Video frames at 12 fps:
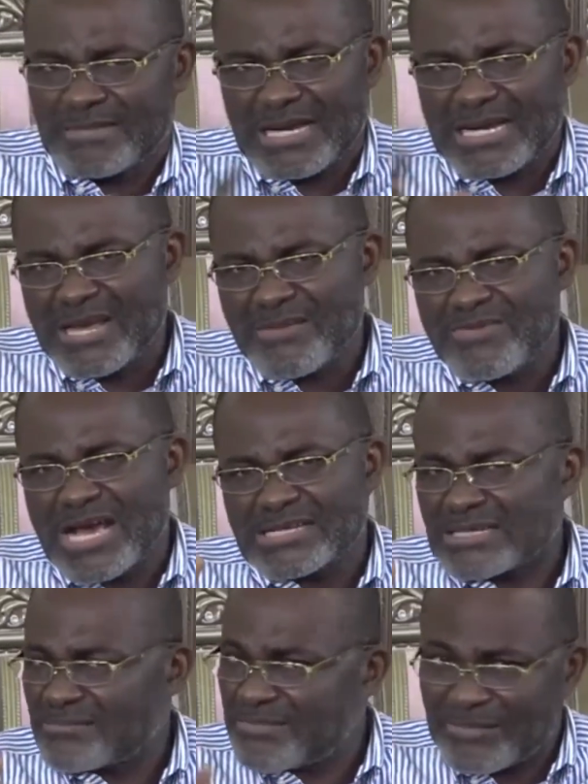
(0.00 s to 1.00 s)
And Bia
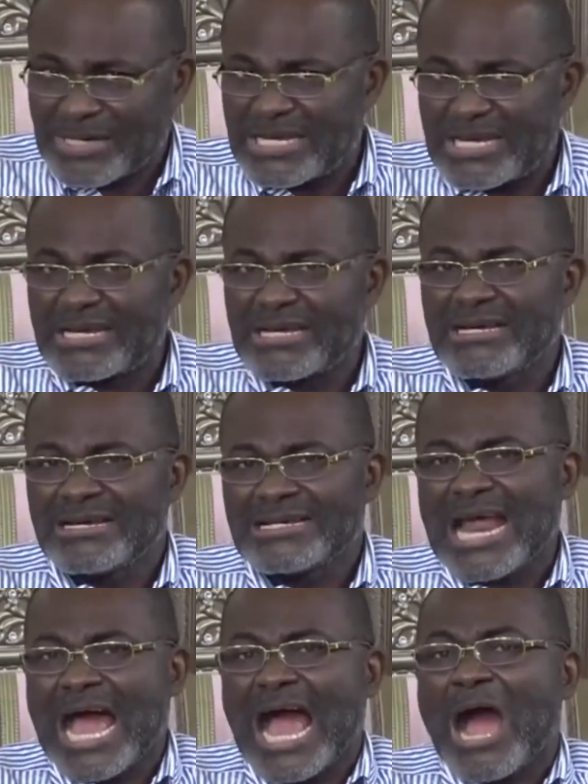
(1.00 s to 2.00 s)
say me die.
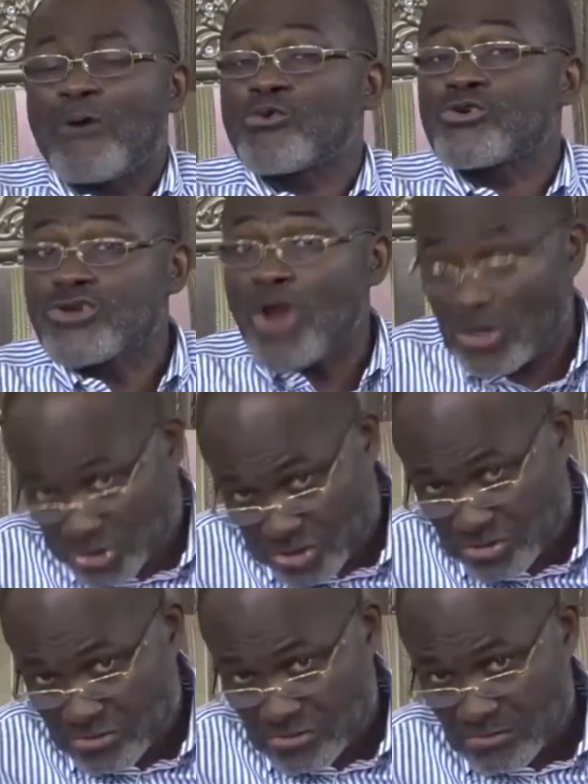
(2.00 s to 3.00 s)
Now I will not
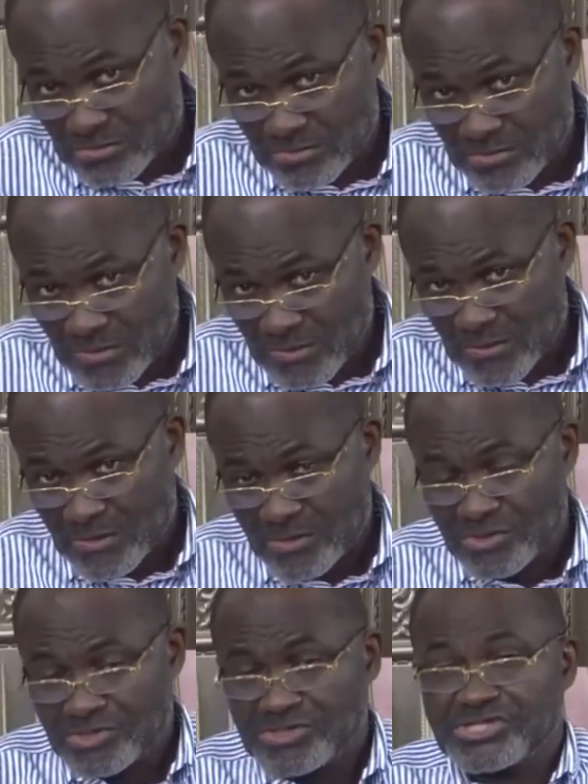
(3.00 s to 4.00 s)

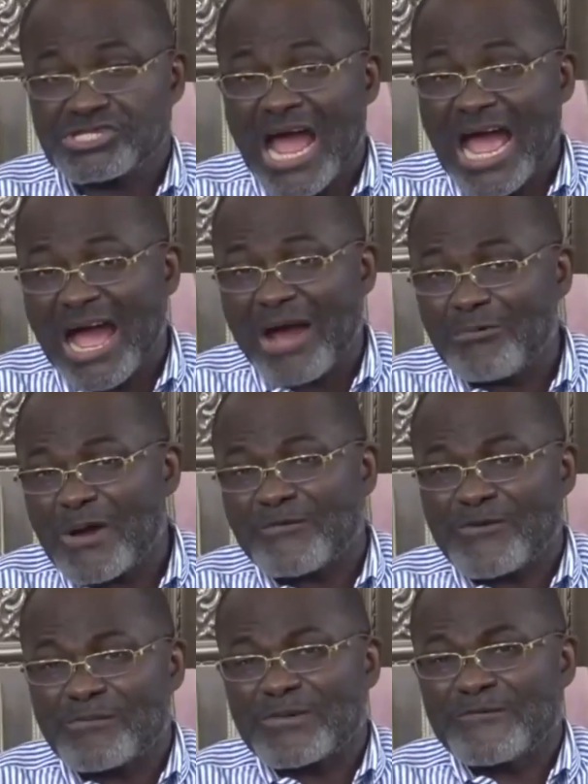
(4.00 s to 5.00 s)
shy away
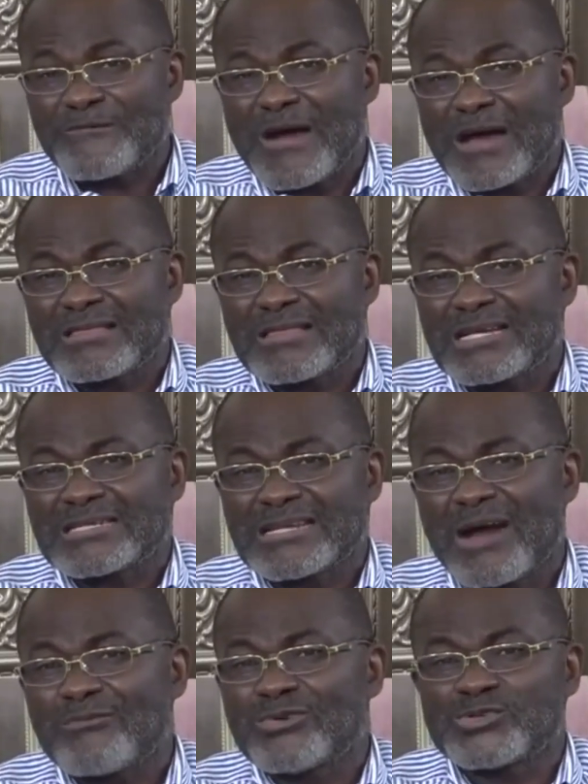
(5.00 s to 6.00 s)
from the fact that
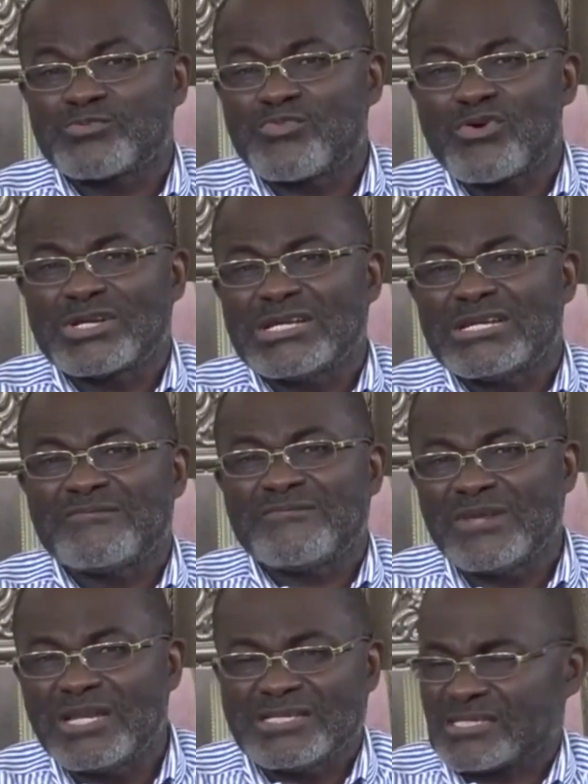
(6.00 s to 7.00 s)
I was born in the
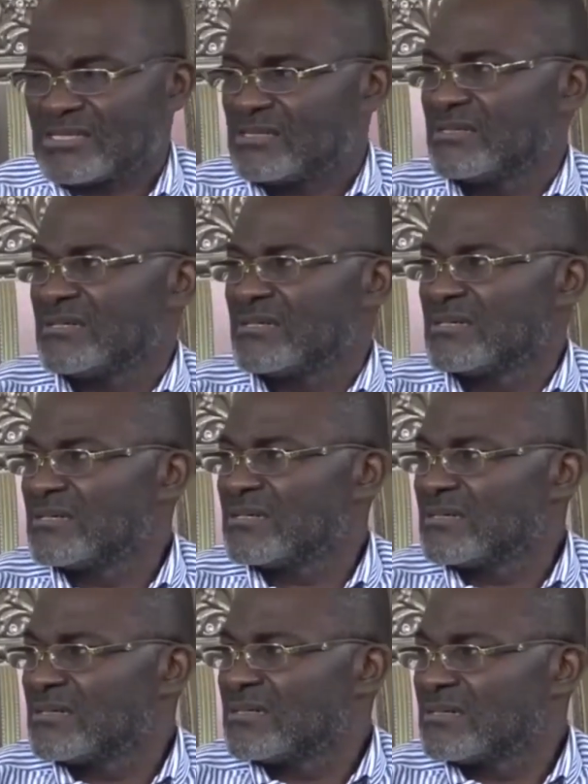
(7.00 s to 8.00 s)
village.
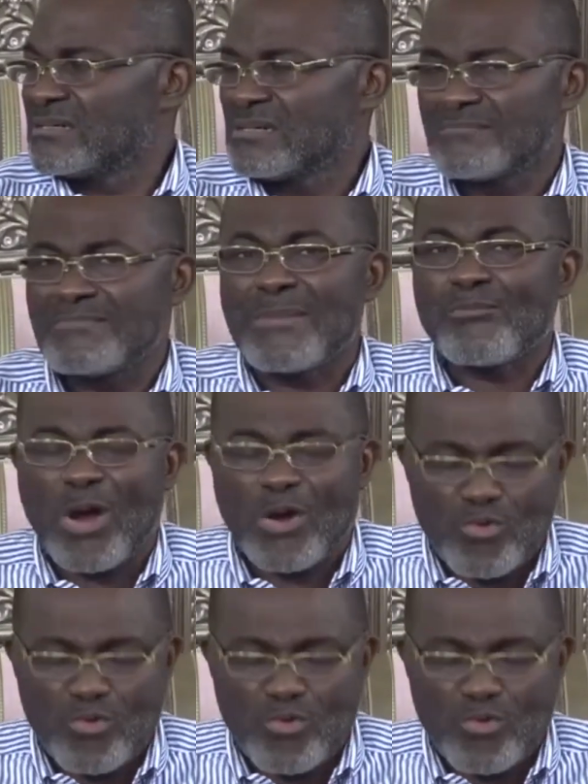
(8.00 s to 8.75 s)
Memwa